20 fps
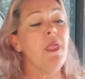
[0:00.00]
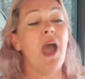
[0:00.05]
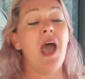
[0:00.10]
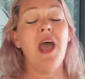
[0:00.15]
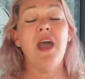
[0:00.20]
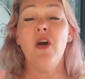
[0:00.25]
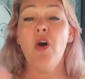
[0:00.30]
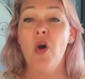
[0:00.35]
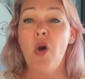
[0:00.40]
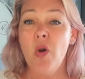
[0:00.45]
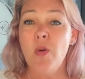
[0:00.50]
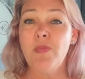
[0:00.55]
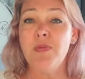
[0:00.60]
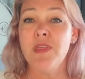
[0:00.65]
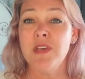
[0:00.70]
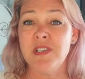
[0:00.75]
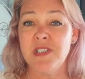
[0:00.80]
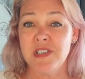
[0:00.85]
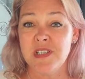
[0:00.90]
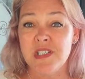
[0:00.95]
I hope
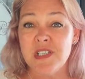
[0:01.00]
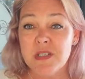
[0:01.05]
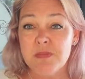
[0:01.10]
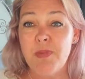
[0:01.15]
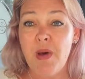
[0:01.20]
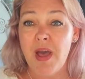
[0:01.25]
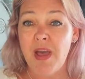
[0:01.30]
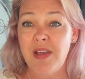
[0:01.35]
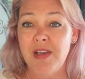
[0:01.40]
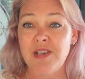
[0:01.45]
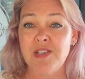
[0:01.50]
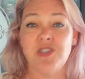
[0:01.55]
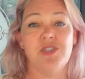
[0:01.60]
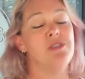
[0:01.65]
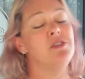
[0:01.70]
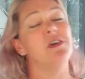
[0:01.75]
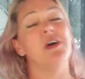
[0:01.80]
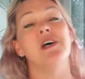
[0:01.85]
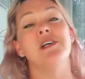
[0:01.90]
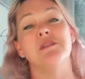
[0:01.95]
this inspires
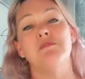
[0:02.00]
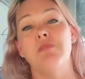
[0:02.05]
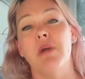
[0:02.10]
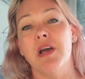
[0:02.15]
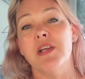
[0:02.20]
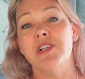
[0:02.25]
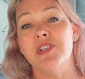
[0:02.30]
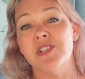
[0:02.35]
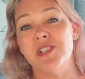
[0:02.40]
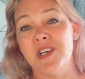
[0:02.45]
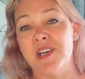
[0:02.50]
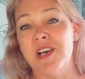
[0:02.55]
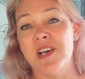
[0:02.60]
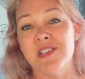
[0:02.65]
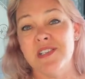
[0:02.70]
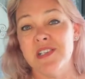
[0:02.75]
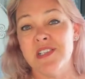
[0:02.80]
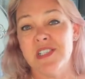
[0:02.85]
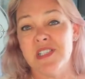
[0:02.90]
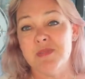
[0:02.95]
you as much as it
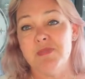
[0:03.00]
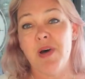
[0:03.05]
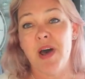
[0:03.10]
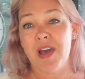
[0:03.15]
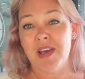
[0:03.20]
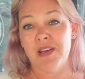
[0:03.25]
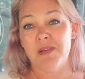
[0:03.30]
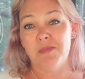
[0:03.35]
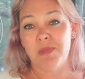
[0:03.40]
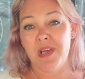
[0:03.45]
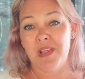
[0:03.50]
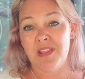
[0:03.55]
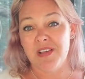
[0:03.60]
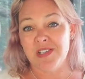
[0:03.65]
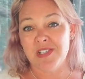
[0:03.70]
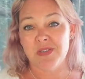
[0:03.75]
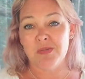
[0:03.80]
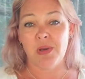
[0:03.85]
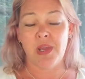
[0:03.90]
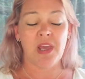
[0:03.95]
has inspired me
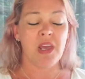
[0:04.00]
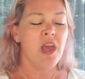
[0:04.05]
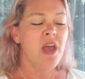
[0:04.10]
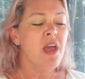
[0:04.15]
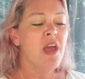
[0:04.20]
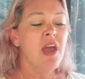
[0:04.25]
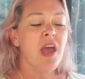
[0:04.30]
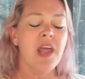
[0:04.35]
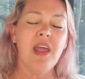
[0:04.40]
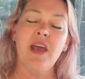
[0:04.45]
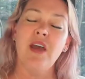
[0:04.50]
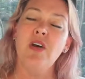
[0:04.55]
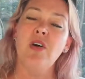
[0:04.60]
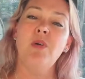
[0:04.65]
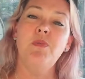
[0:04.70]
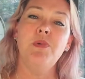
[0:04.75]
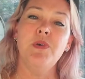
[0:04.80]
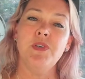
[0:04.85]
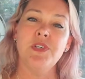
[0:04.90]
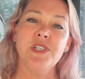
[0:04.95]
this week, and I
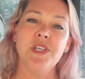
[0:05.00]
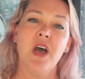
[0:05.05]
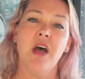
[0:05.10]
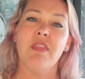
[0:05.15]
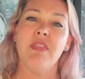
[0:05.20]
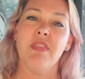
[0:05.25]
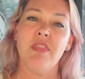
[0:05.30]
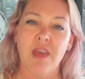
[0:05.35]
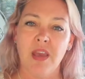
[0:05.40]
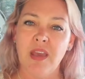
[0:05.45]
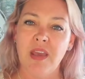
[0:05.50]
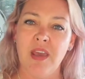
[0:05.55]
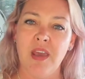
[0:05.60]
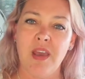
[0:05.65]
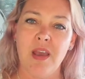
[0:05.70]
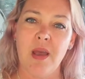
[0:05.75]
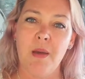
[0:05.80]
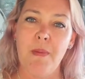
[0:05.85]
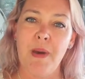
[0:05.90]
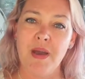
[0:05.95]
hope you start
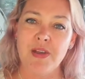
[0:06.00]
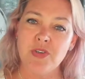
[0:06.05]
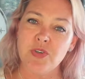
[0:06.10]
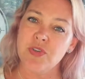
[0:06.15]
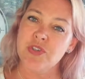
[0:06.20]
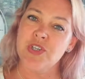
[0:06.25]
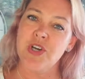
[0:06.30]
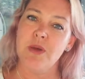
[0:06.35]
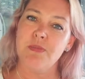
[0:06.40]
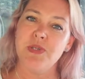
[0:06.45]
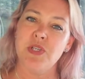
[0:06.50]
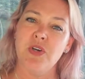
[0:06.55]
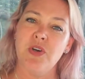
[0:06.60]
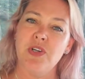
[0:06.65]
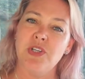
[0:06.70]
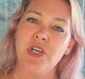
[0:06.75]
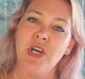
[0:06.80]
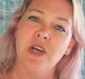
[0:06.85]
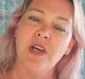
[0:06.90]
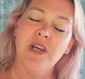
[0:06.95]
thinking about your job
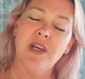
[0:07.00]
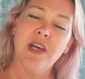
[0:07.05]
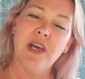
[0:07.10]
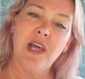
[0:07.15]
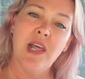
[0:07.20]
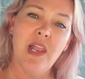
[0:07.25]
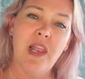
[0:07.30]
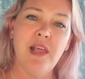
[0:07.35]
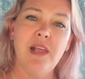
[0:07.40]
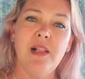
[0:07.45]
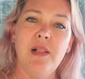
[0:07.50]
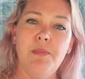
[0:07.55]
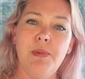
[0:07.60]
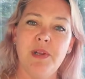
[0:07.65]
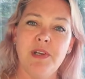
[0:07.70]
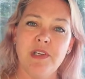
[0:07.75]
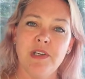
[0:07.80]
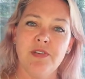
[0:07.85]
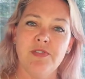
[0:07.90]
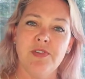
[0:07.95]
search a little
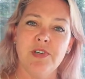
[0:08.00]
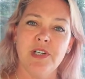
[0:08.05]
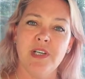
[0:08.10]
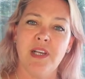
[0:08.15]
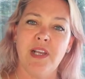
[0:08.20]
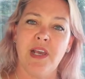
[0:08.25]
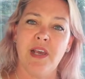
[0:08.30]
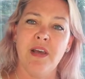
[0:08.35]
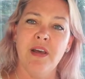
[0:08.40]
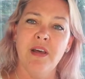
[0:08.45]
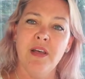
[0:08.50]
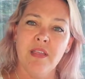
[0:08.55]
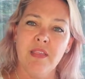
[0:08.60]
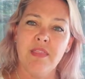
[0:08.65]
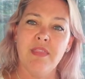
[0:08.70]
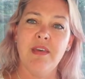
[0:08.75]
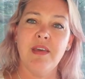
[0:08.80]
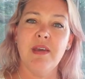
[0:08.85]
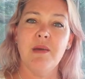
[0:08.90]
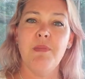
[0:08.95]
bit differently.
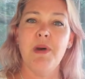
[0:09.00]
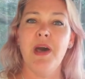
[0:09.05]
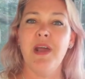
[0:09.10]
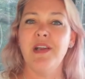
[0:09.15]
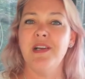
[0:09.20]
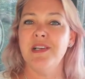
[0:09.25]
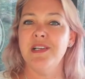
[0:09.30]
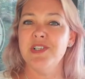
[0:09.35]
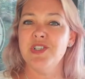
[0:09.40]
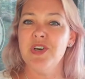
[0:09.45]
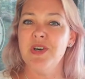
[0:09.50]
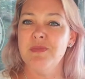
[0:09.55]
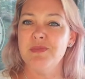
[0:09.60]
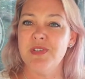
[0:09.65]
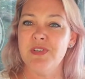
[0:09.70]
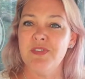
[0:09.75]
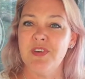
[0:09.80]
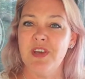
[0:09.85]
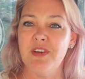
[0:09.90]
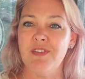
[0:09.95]
Think about it in
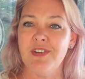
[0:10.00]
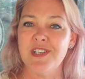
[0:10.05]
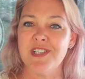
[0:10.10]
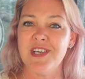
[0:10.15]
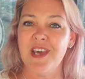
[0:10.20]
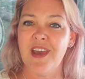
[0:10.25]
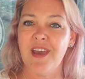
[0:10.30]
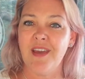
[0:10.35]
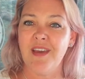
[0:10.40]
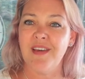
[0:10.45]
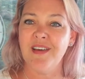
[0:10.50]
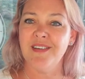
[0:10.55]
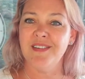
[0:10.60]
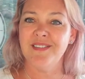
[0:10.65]
terms of give and take.